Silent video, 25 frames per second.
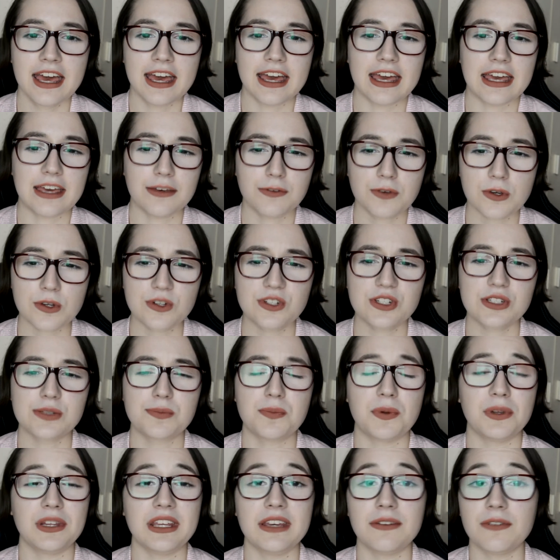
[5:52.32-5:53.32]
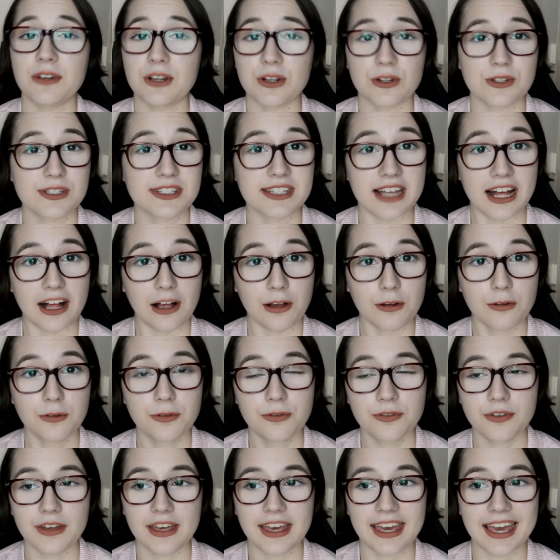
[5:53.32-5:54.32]
if you just believe in yourself
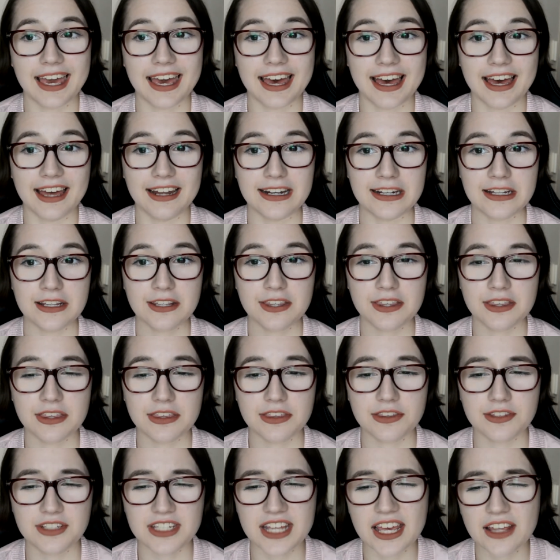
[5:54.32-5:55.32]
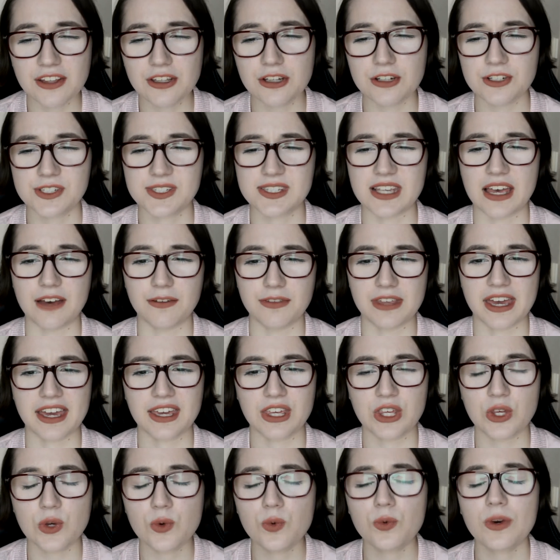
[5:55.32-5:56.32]
and tell yourself
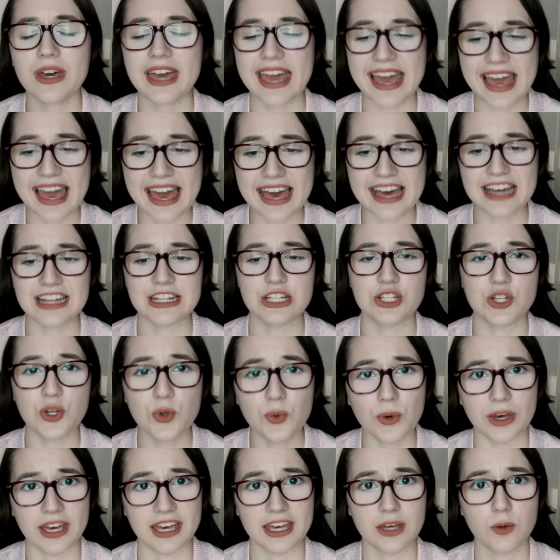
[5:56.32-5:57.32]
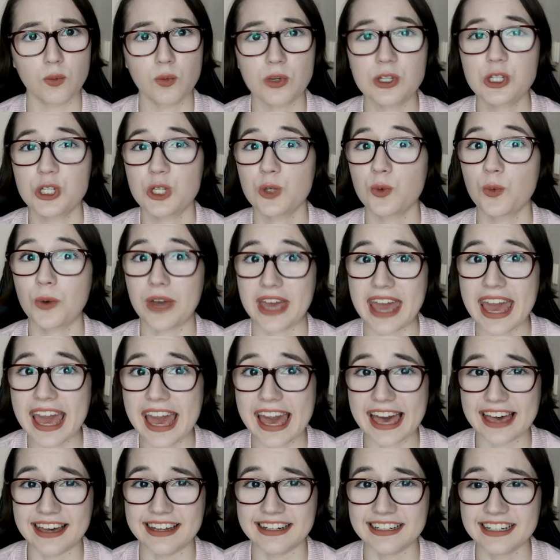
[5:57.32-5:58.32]
that you can do it, which you
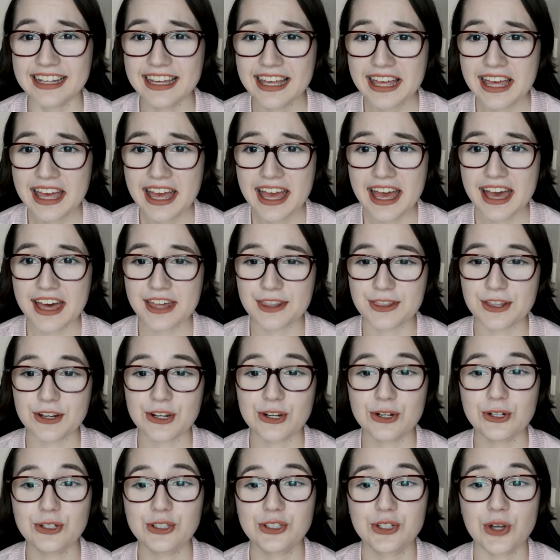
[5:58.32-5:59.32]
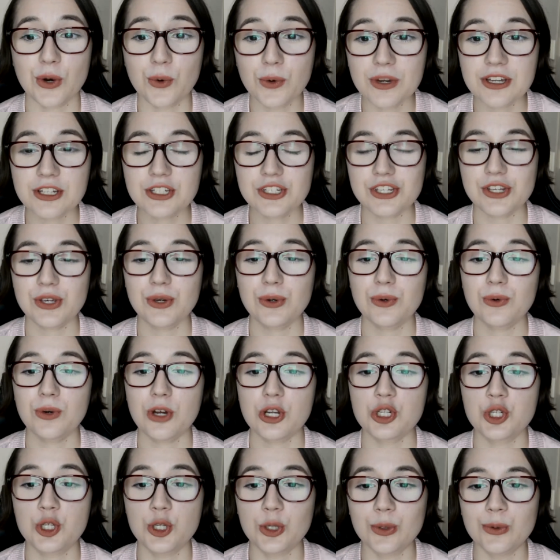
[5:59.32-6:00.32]
can, then you're going to
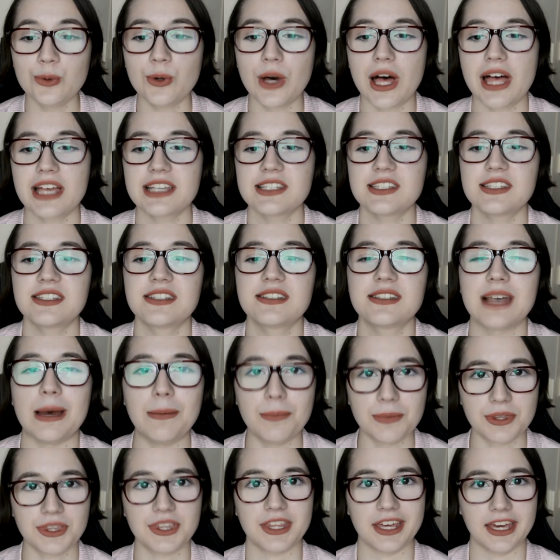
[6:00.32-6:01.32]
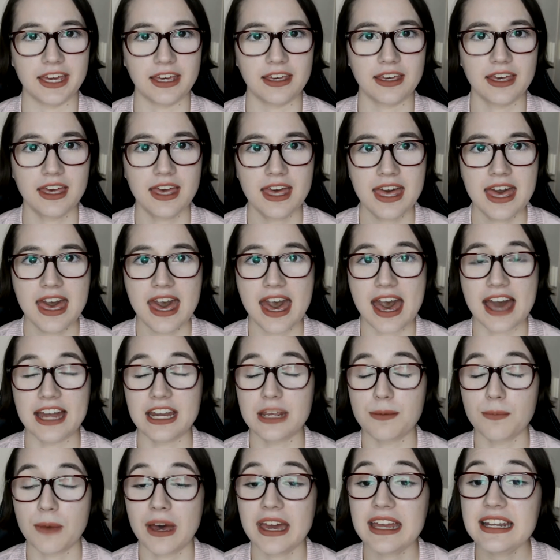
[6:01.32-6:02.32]
do something. And
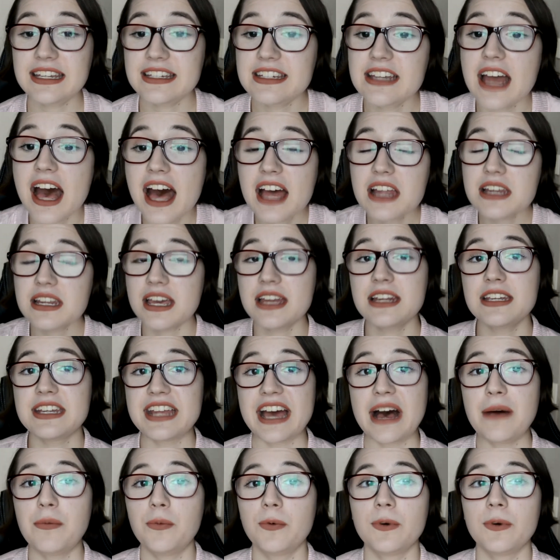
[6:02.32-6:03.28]
it might not end up